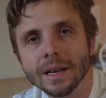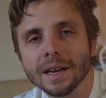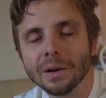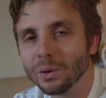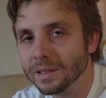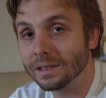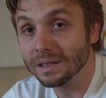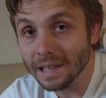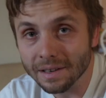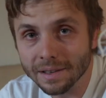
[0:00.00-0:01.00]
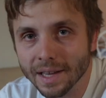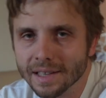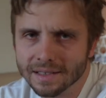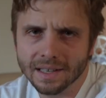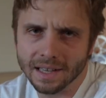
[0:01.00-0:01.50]
And once they're settled,
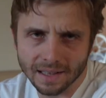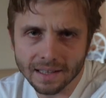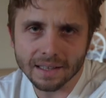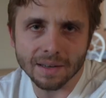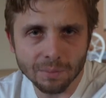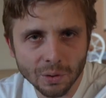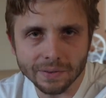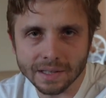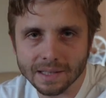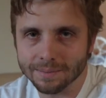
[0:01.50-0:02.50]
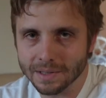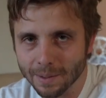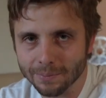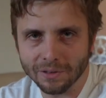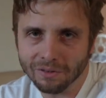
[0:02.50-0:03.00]
they're not likely to move to some
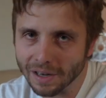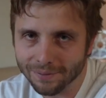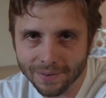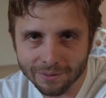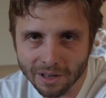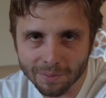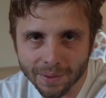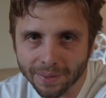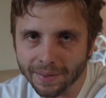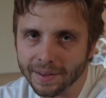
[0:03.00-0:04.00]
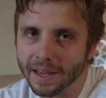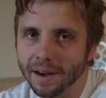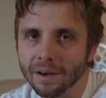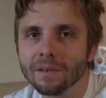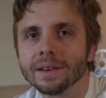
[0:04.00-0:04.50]
dump for $550 a month in the
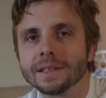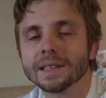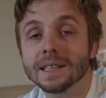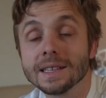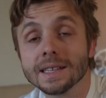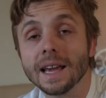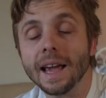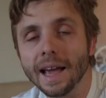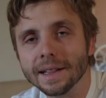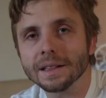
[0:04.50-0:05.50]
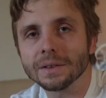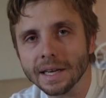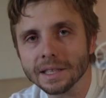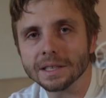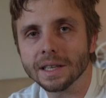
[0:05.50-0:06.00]
ghetto. They're going to stay at the
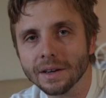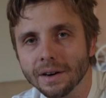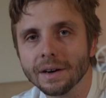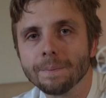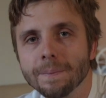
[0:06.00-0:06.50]
location they are.